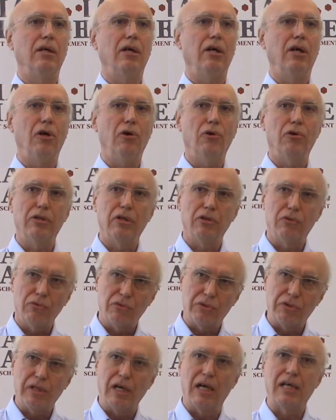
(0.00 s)
in order to
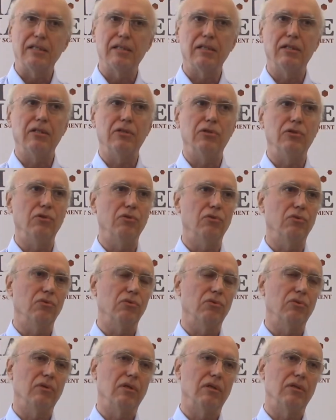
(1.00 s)
start this new
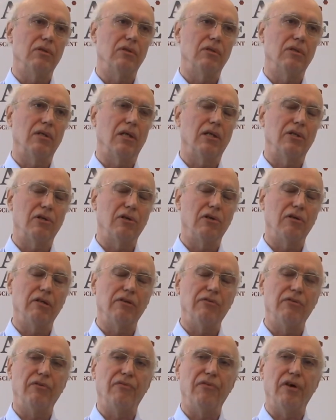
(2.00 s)

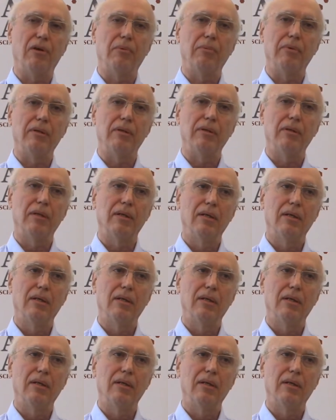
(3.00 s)
alternative development.